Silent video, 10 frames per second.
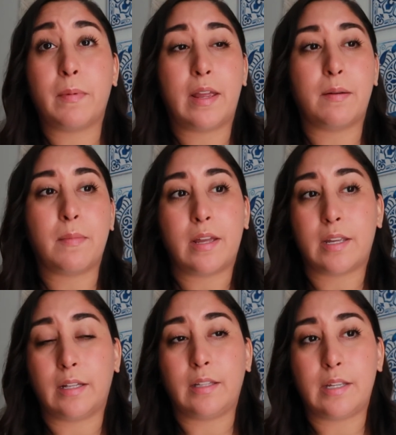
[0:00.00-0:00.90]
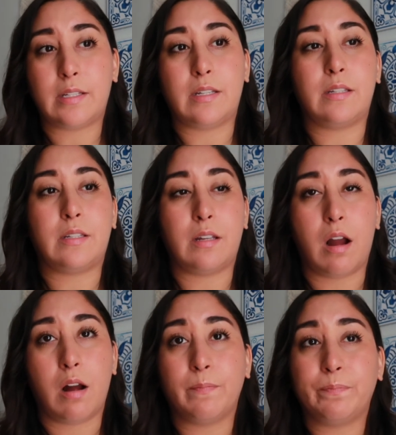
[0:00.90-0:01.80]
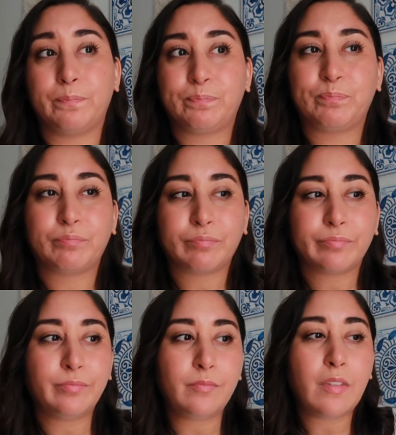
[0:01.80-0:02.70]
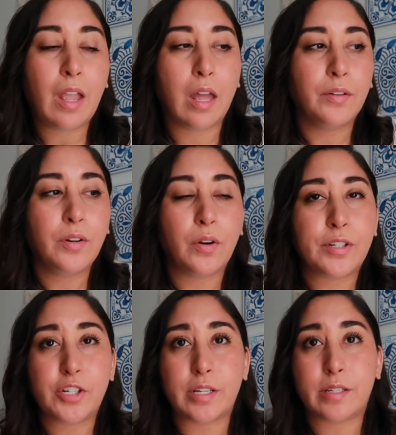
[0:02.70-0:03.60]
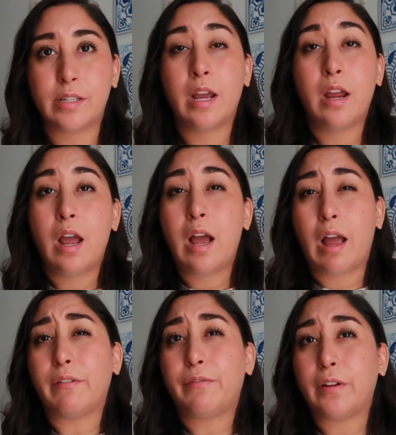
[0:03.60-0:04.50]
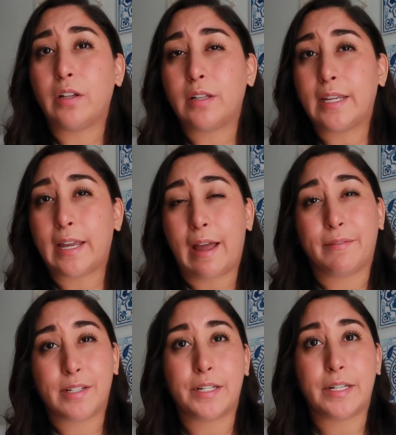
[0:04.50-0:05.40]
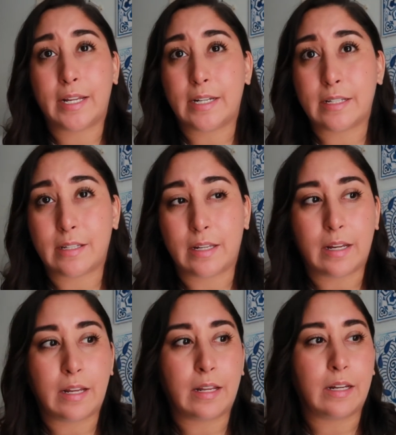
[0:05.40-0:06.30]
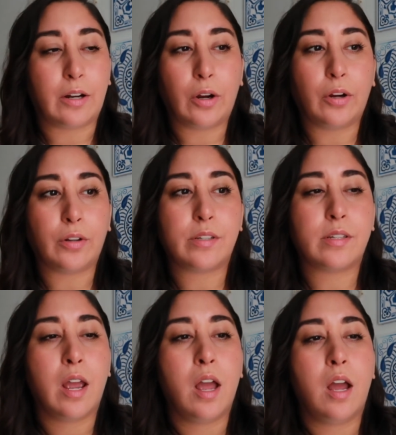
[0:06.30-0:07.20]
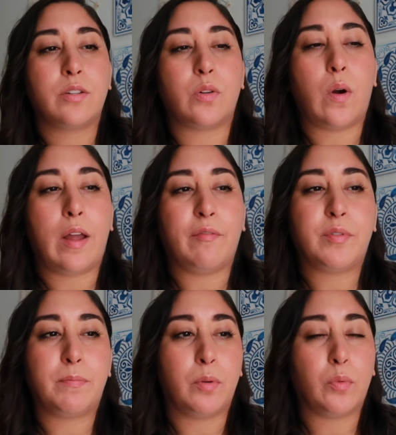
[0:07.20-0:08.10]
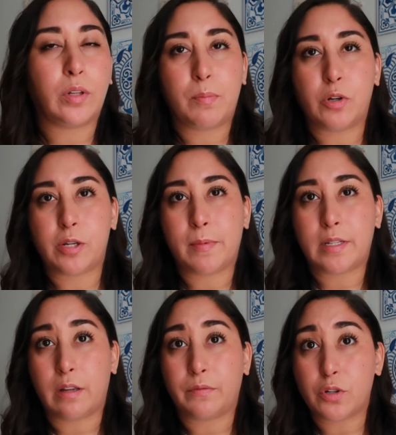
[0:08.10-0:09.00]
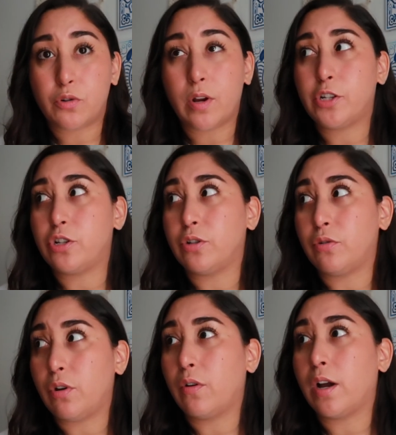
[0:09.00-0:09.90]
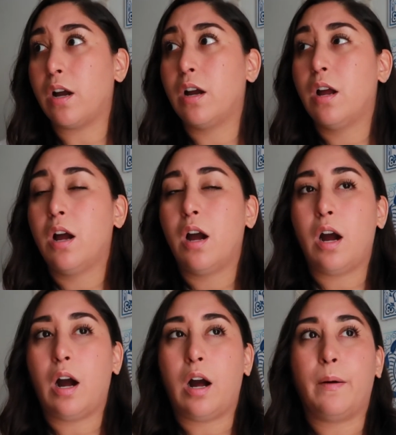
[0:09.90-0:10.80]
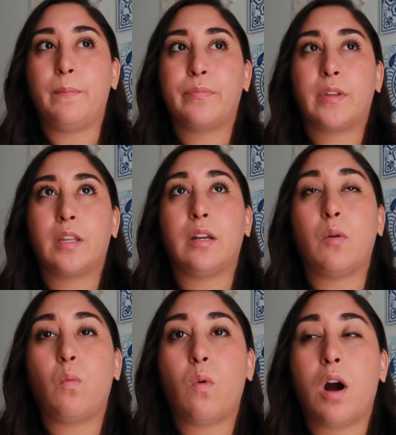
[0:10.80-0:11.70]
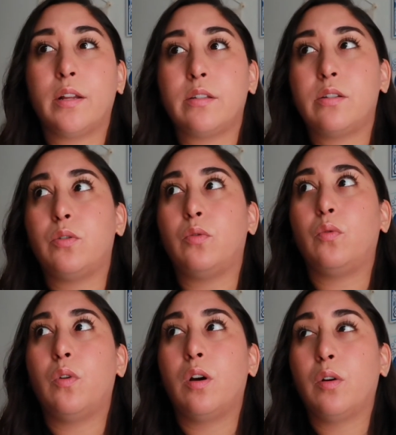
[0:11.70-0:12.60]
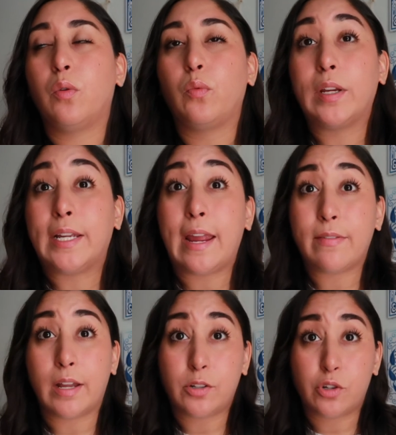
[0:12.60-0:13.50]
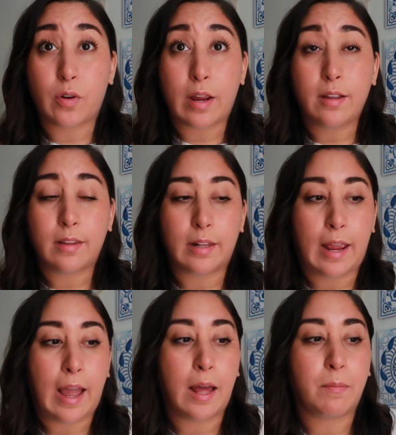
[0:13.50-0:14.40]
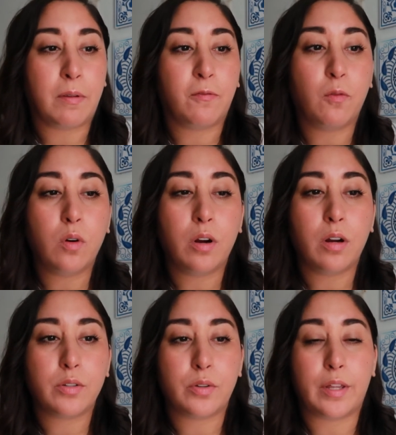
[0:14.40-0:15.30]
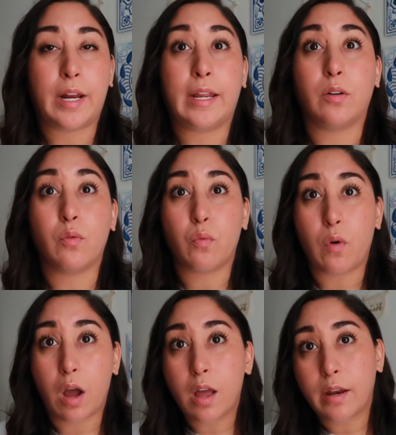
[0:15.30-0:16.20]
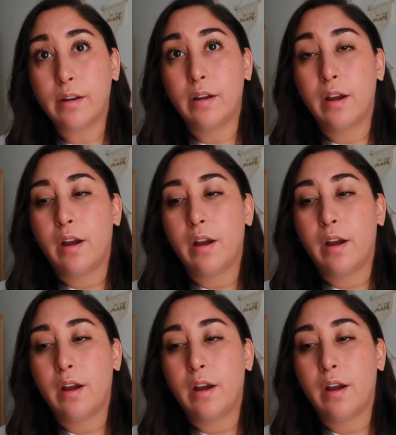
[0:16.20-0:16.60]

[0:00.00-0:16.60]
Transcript: My Achilles is, I don't know, it's just, I feel like I have tendonitis in it, and it hurts. So I have been really pushing myself to stretch and do yoga, and I want to regain that strength that I had before so that I can run.